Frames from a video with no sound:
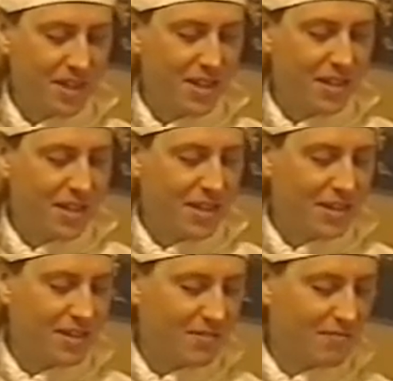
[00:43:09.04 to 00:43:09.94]
cook
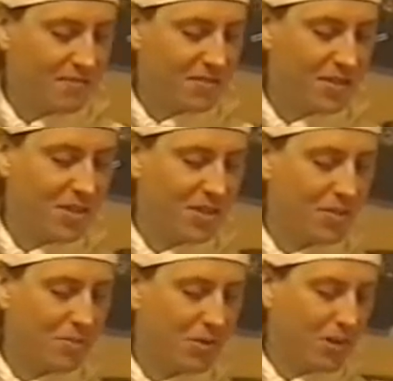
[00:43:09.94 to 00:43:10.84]
more in one
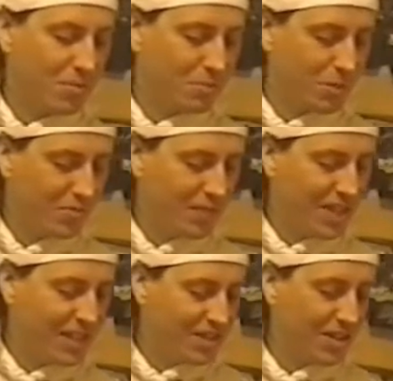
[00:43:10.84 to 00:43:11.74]
region than another,
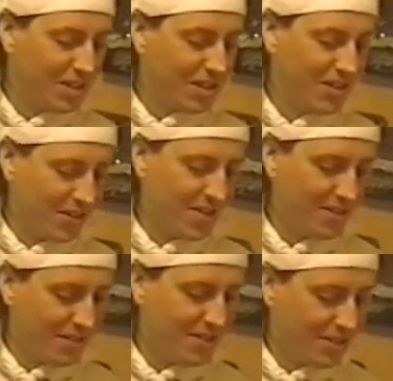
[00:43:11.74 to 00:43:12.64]

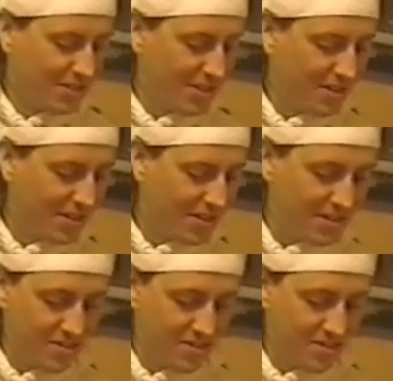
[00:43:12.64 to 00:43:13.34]
which mine appears